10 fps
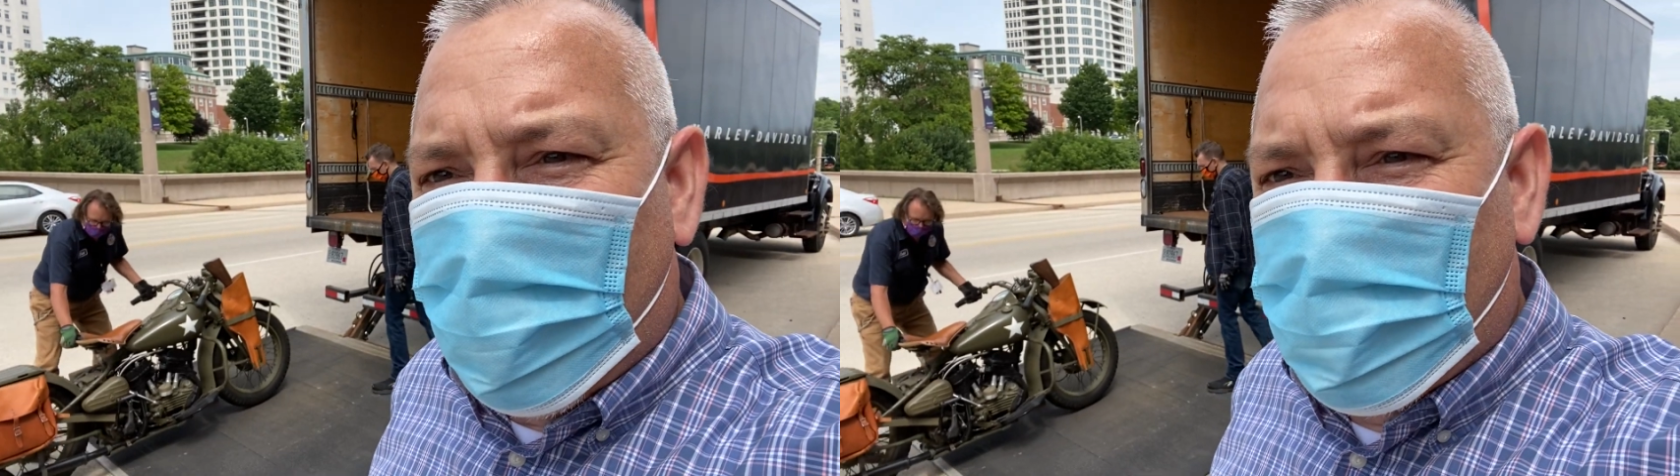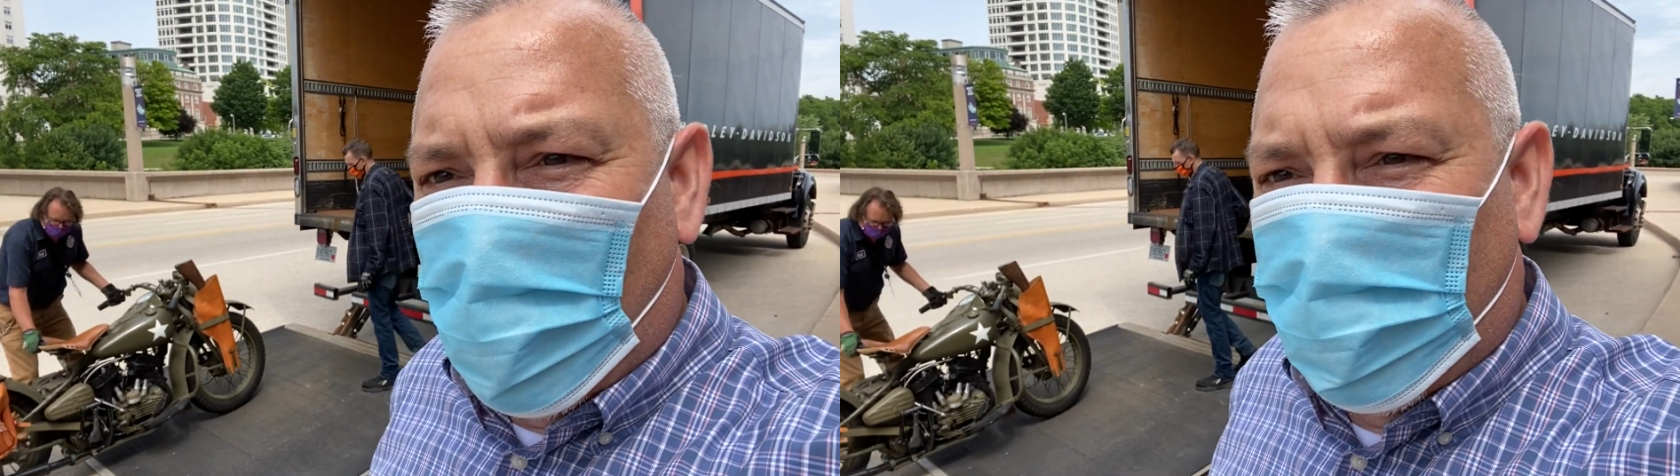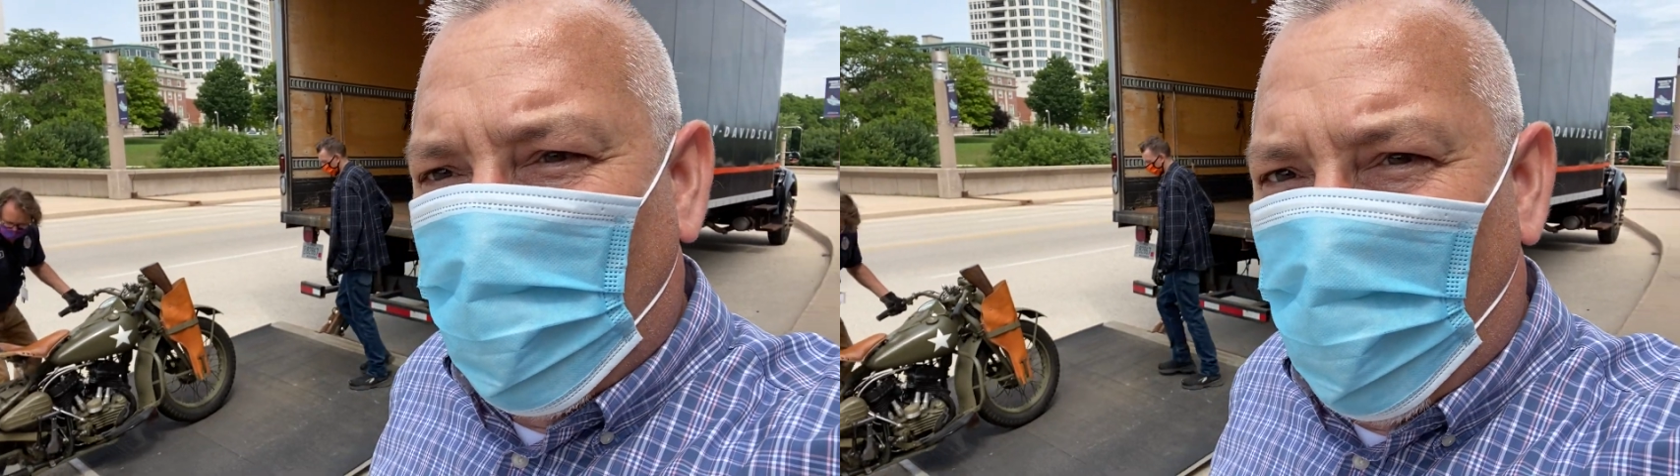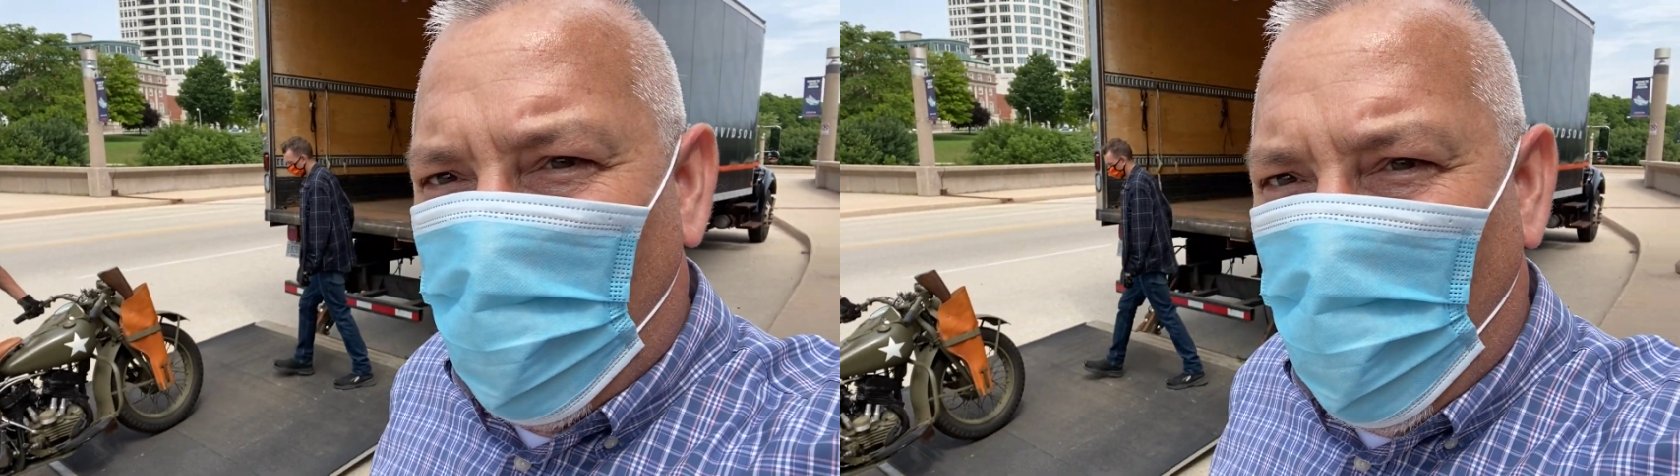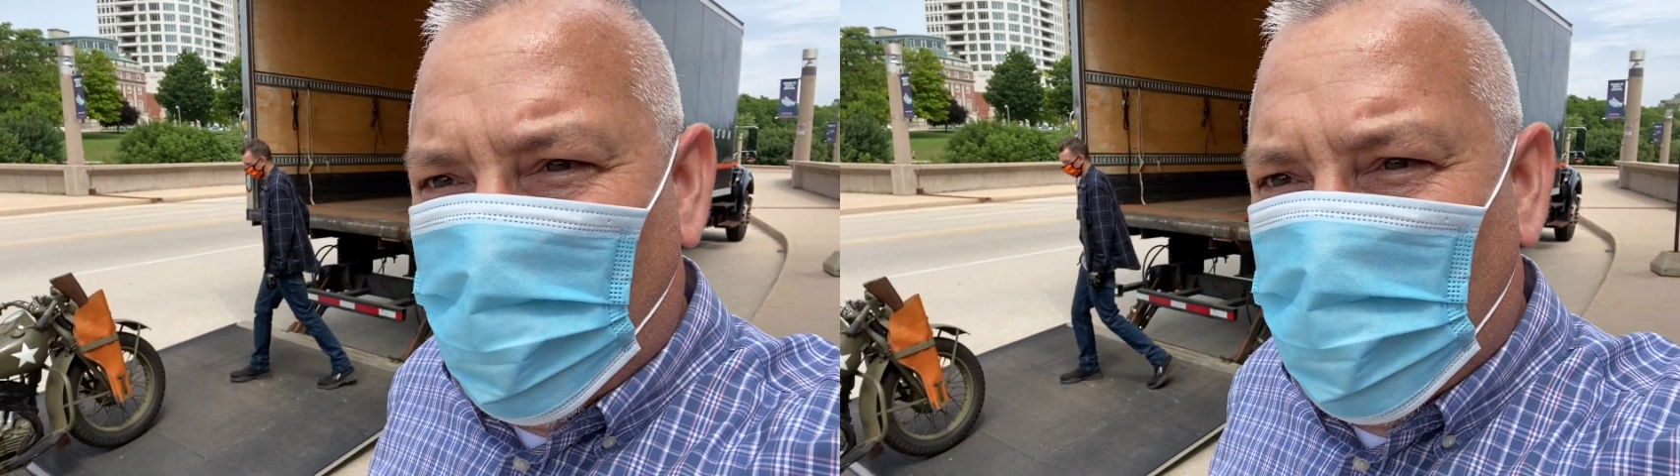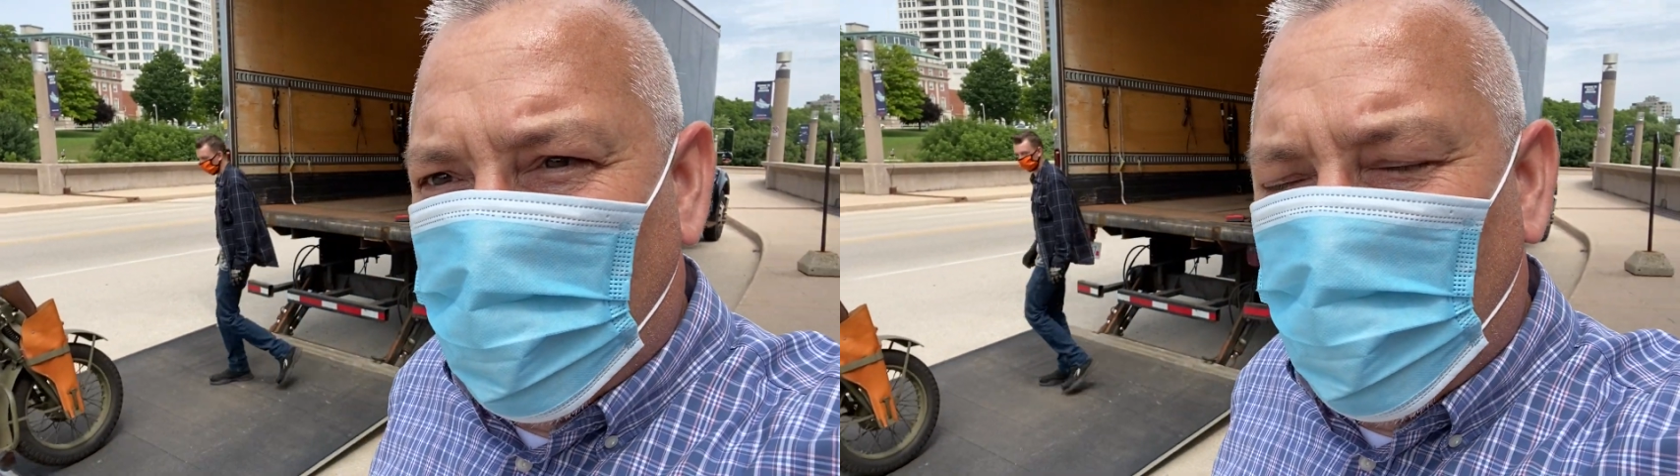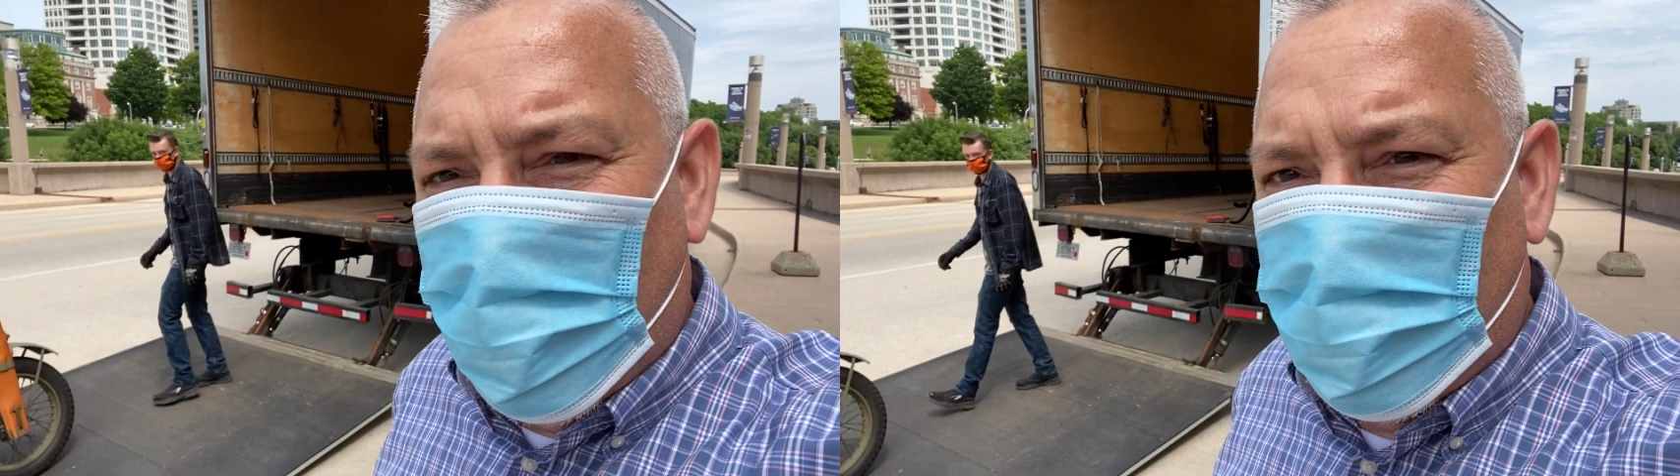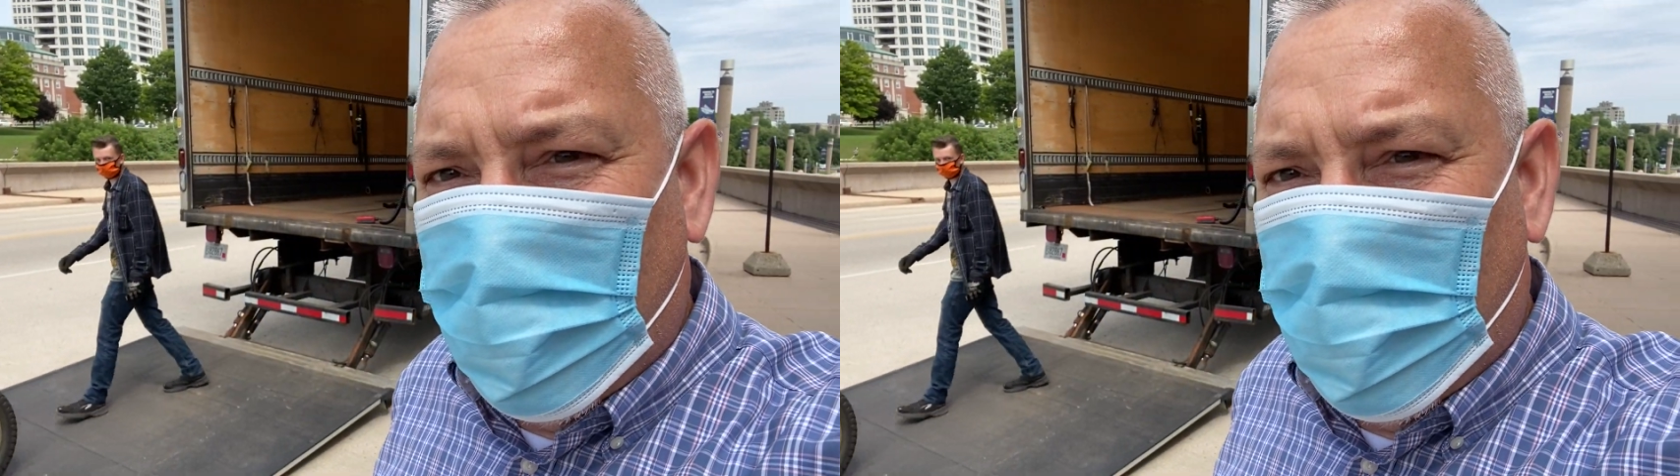served in World War II